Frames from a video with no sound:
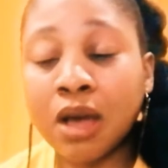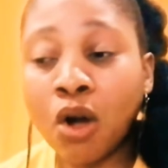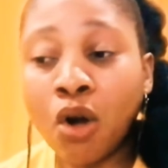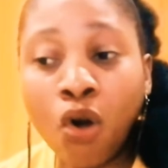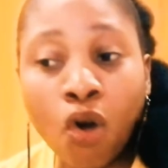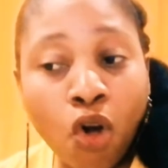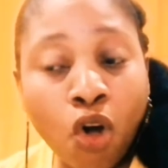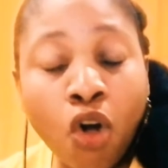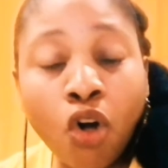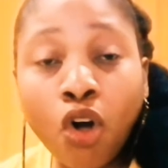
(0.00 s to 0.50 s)

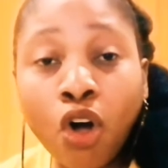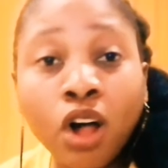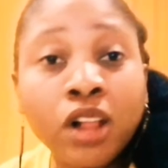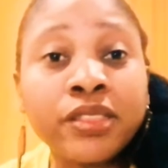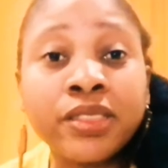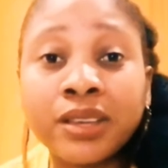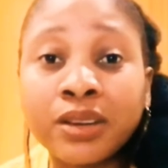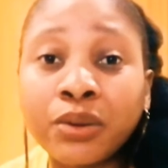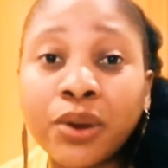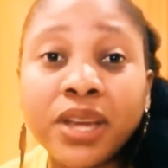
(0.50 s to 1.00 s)
or
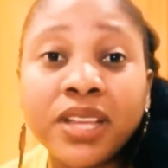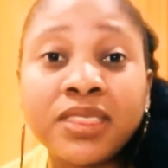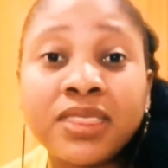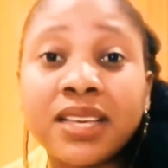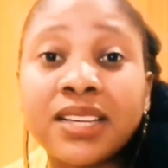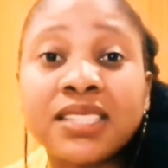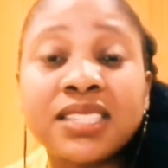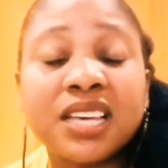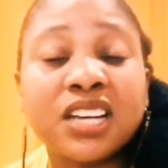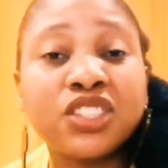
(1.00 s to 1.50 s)
all the great
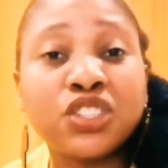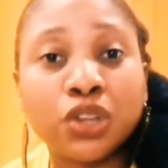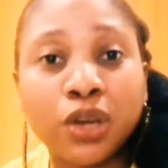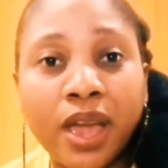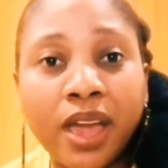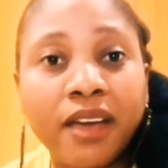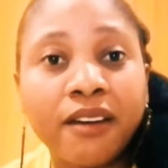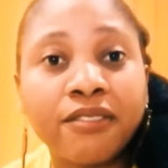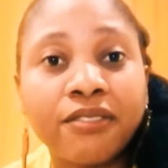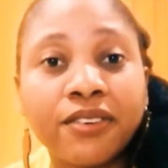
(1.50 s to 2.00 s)
things that you
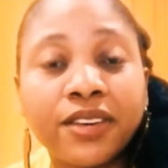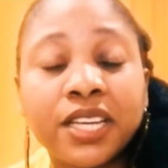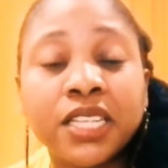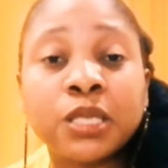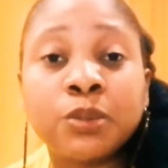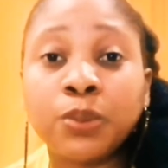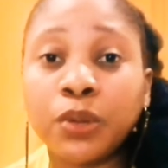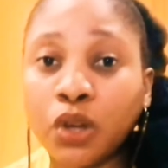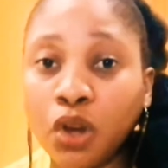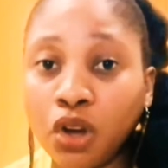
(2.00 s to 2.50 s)
have
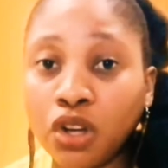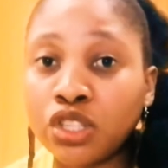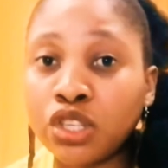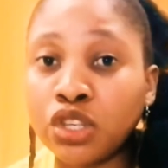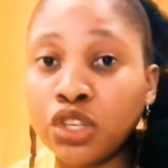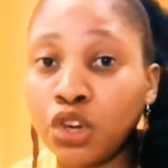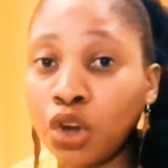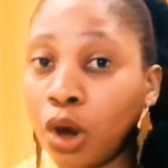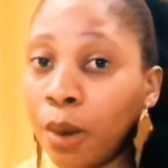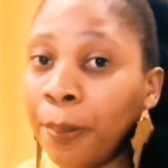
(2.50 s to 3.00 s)
is
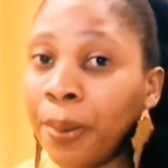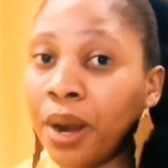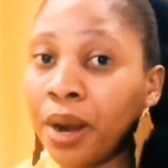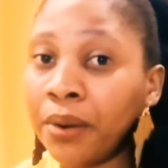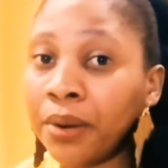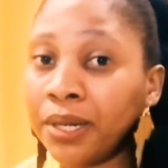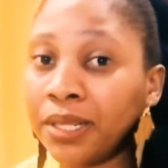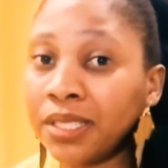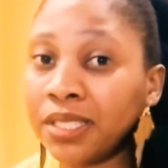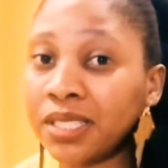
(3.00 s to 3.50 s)
because your
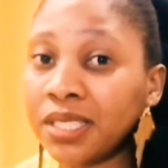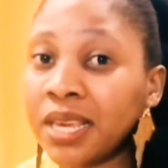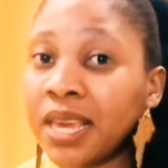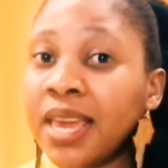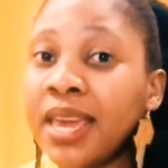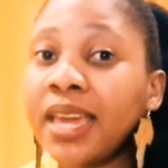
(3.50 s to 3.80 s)
parents